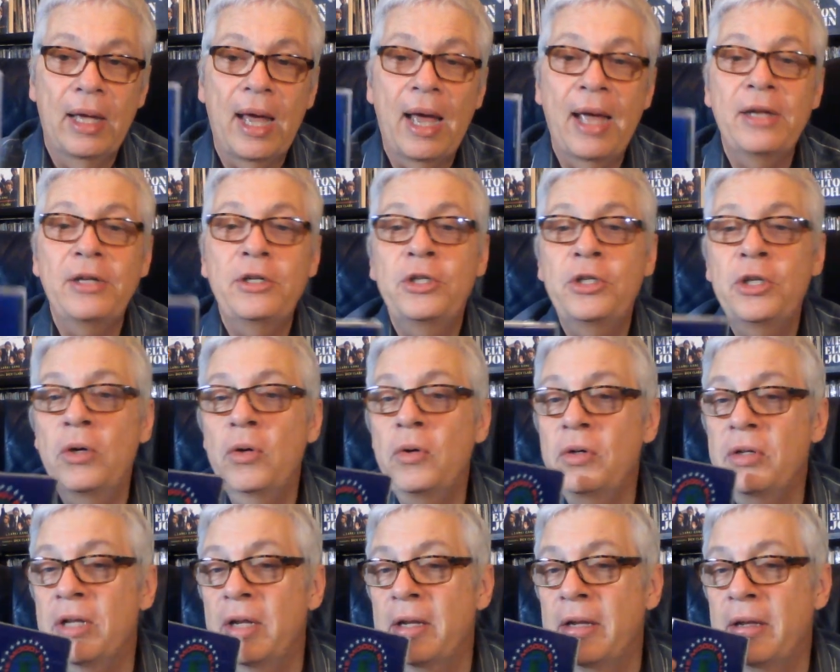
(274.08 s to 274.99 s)
I
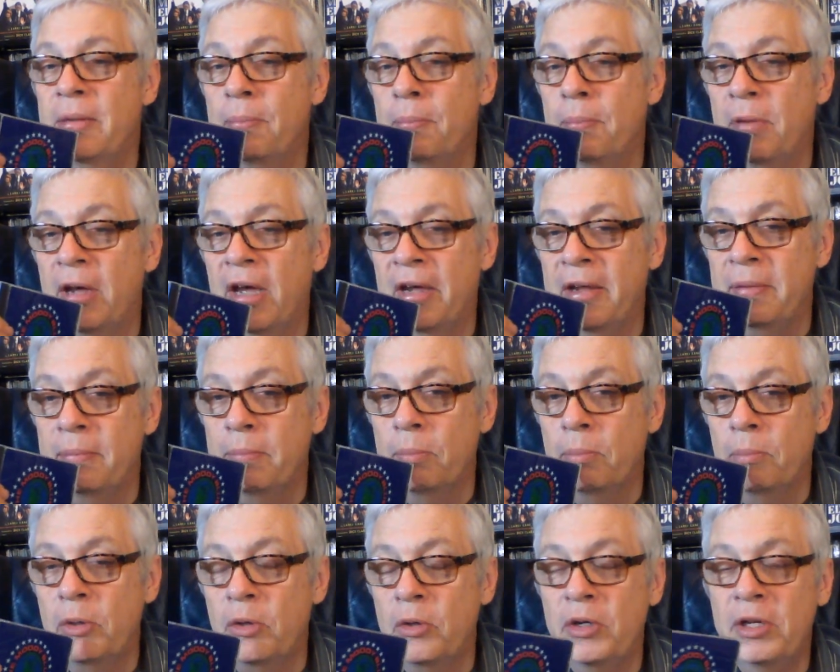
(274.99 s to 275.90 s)
showed a
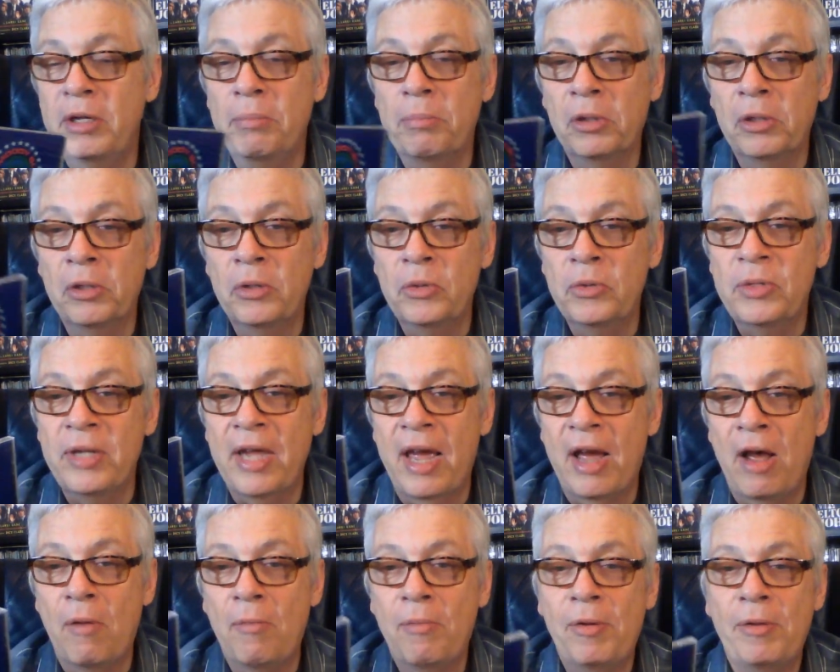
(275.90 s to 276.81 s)
Moody Blues
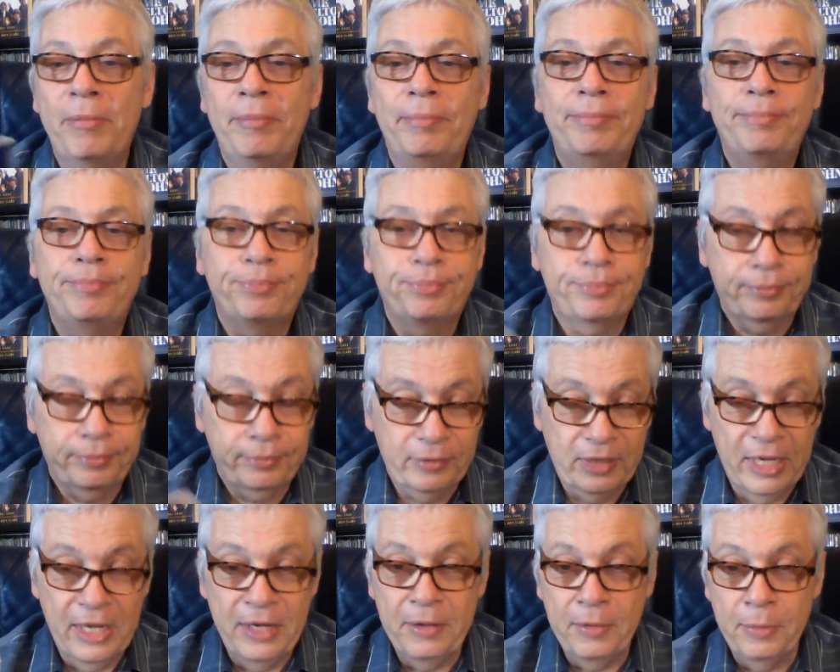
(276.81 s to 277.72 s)
album
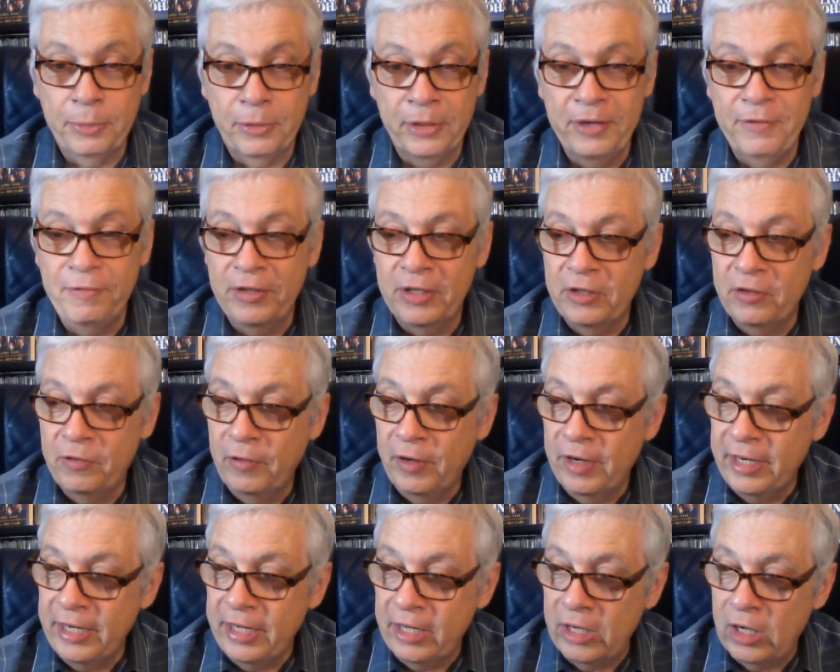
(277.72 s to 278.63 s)
in the previous
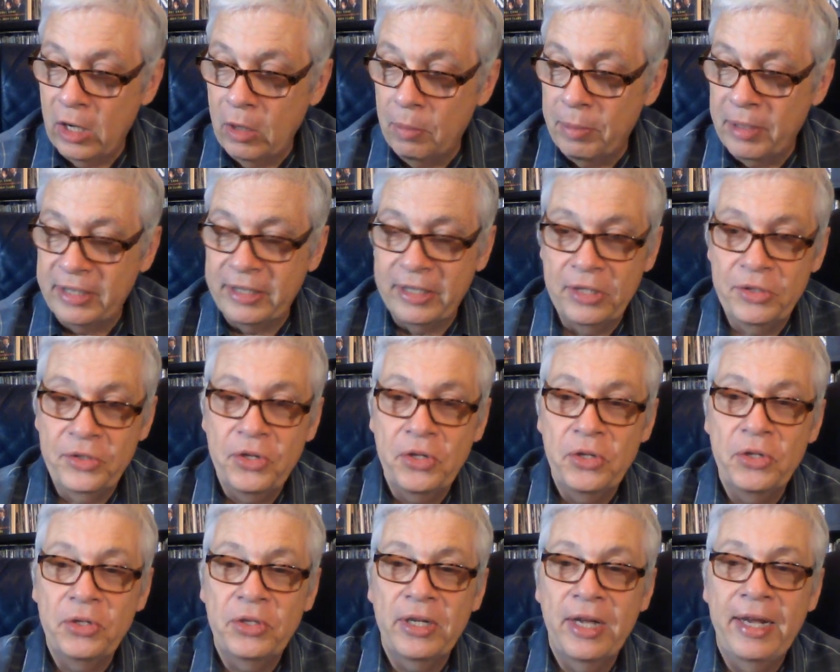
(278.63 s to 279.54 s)
video, but this
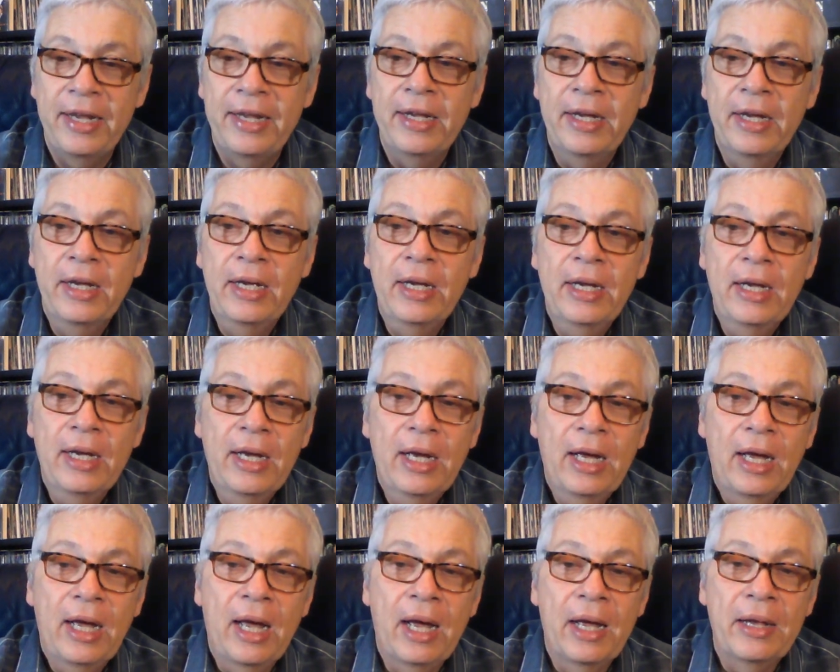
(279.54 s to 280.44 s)
is a
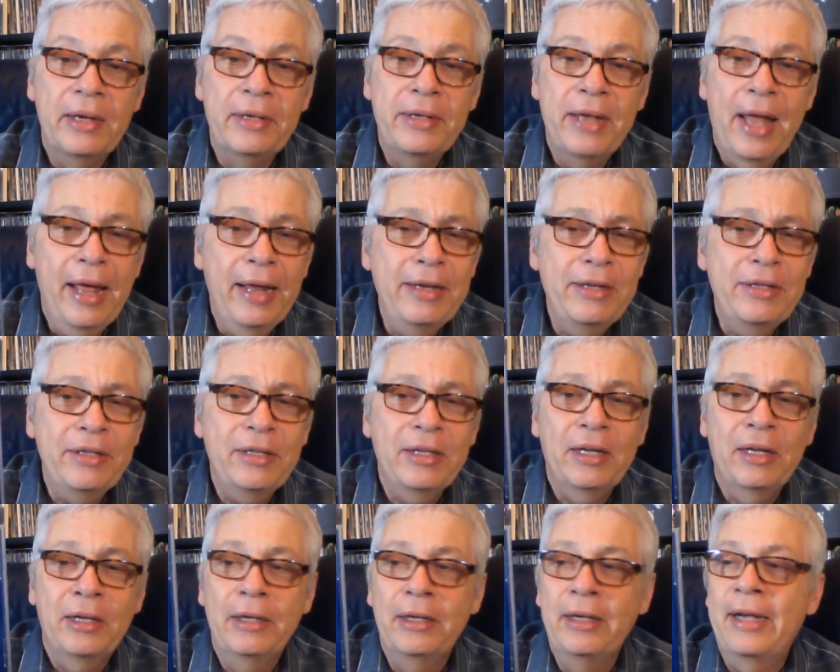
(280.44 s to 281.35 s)
nice
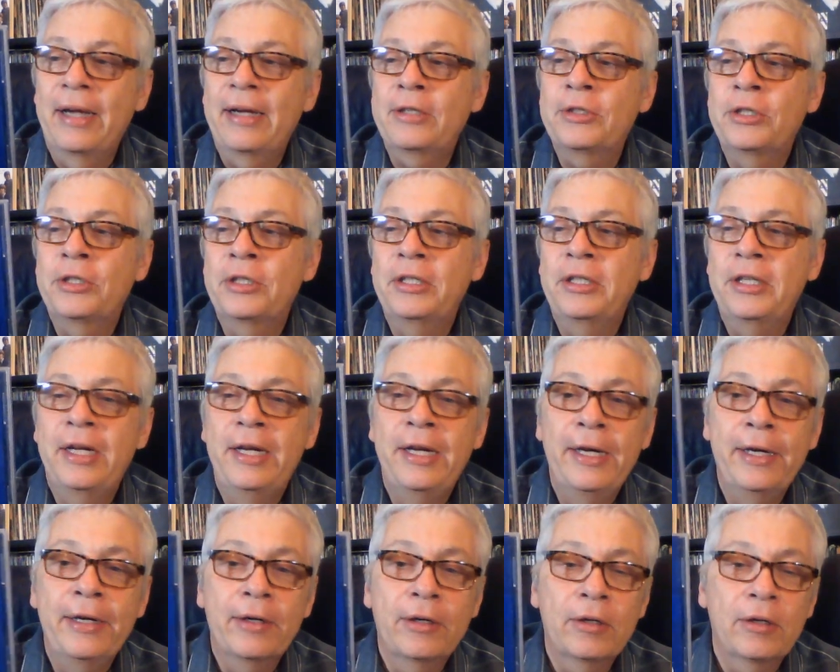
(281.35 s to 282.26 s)
collection
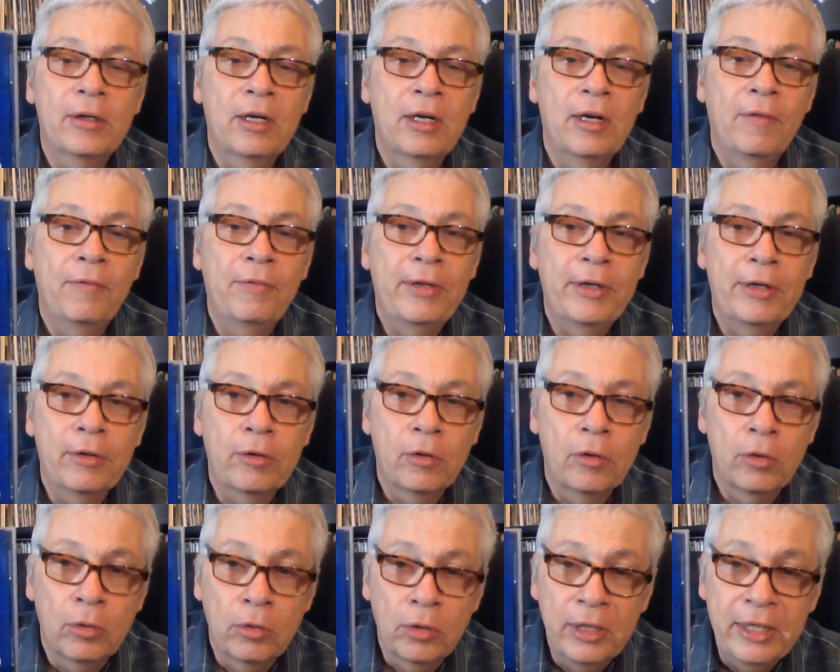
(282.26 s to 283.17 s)
here of their
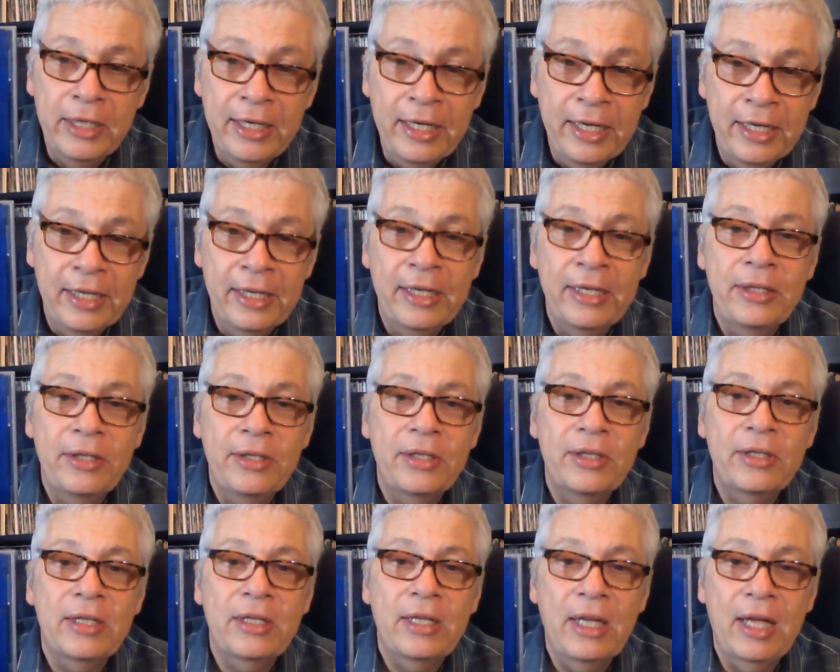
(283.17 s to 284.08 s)
early
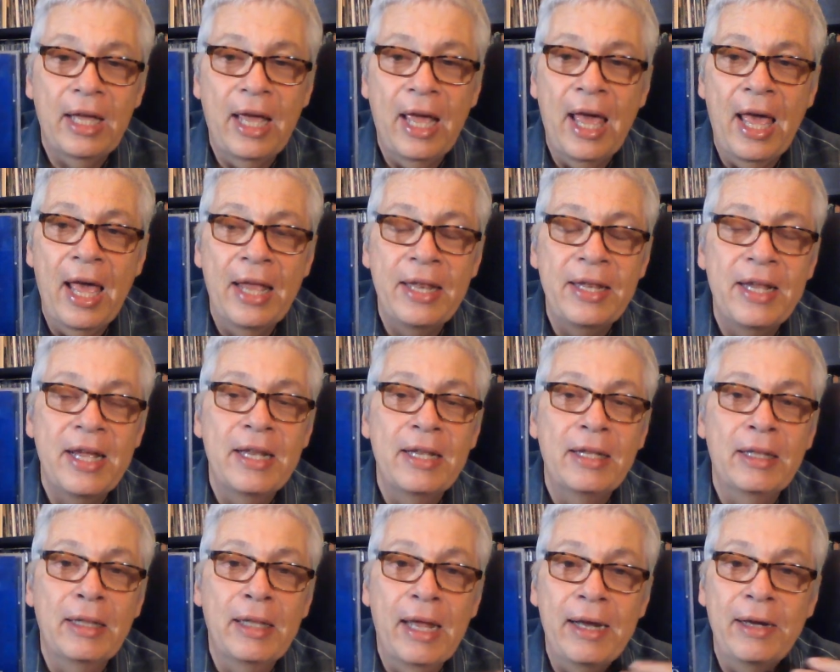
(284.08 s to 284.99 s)
hits and
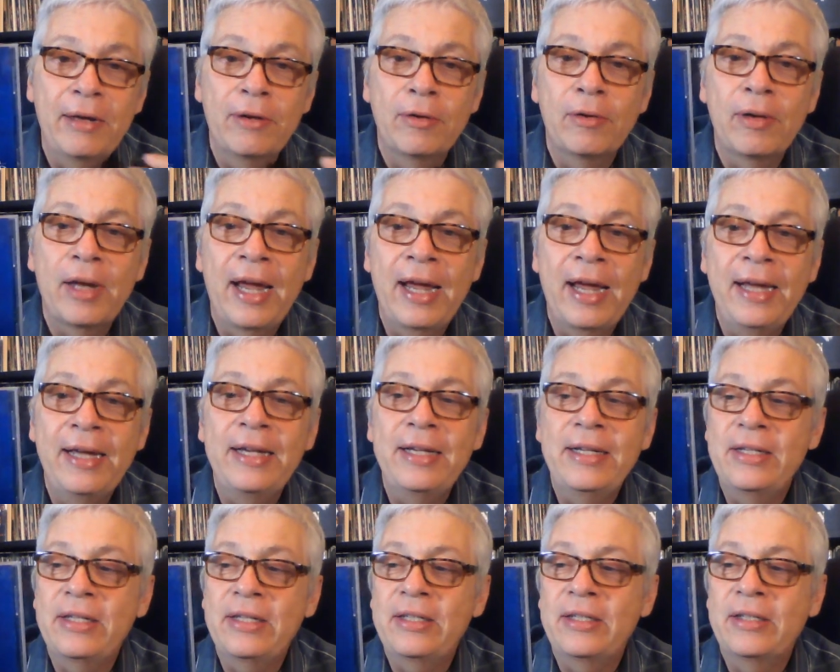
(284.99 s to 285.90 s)
then later
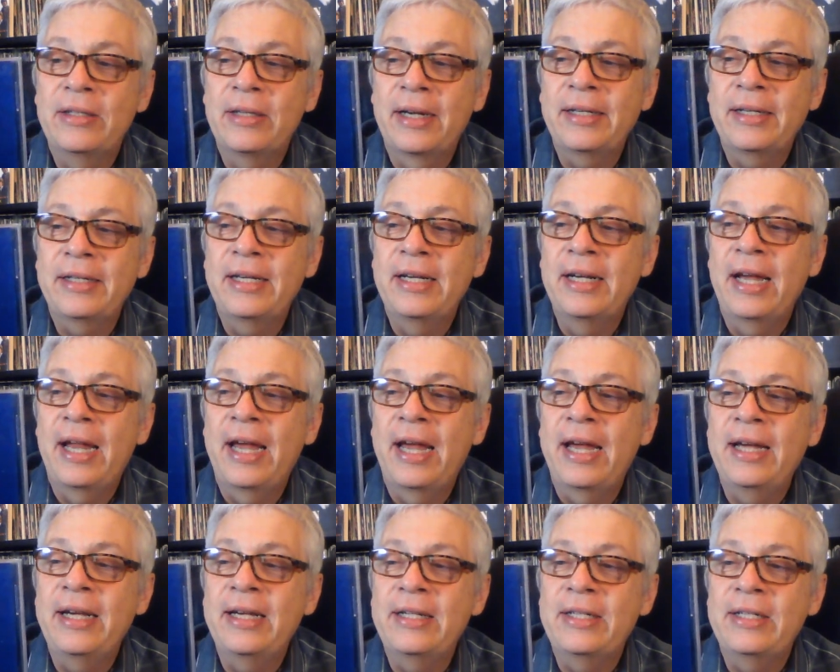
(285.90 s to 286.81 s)

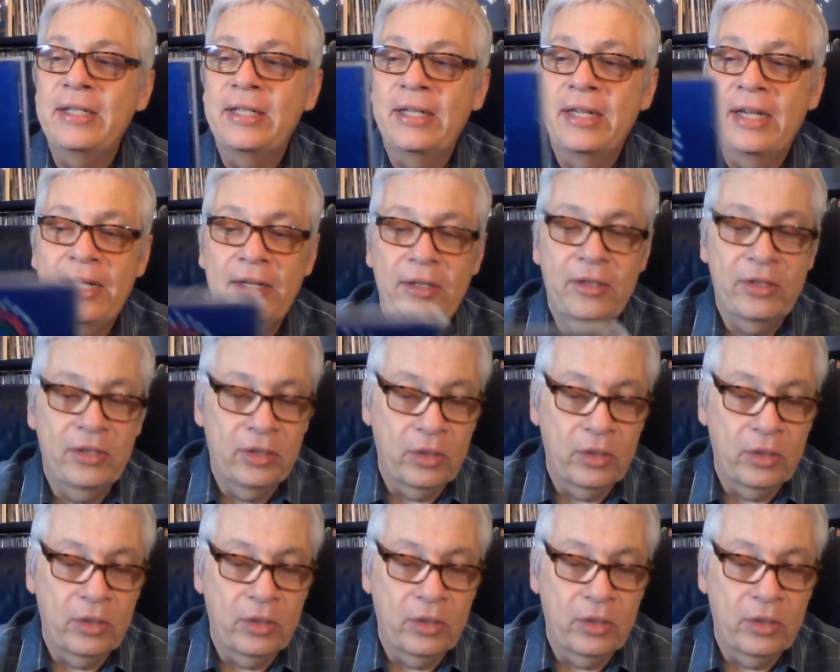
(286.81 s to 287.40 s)
1980s hits.